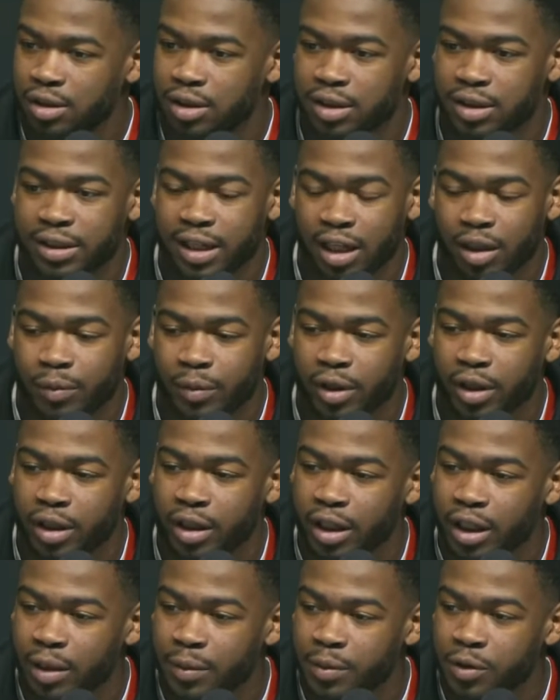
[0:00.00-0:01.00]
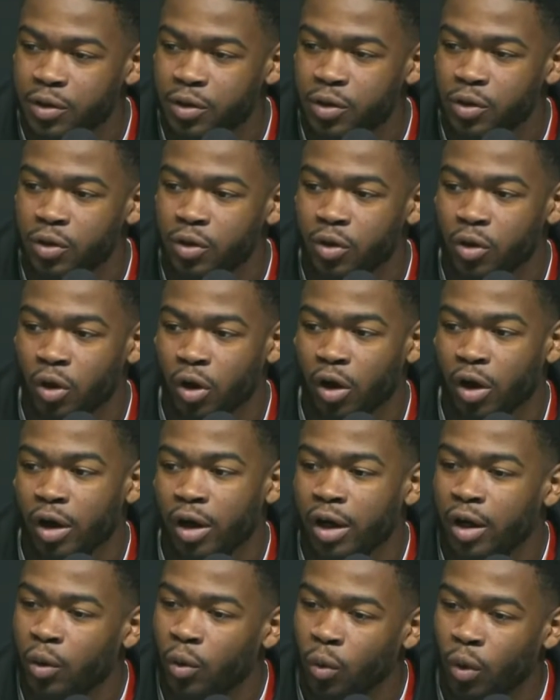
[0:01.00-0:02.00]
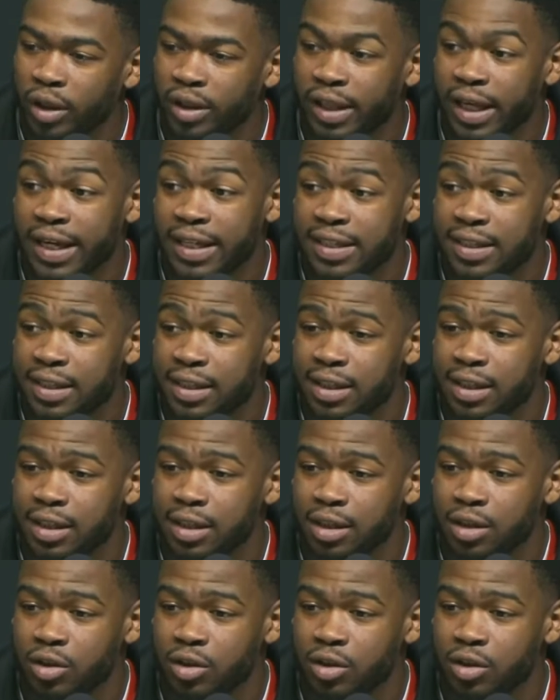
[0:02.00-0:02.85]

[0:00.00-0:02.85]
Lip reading: just telling me to keep shooting or what they see.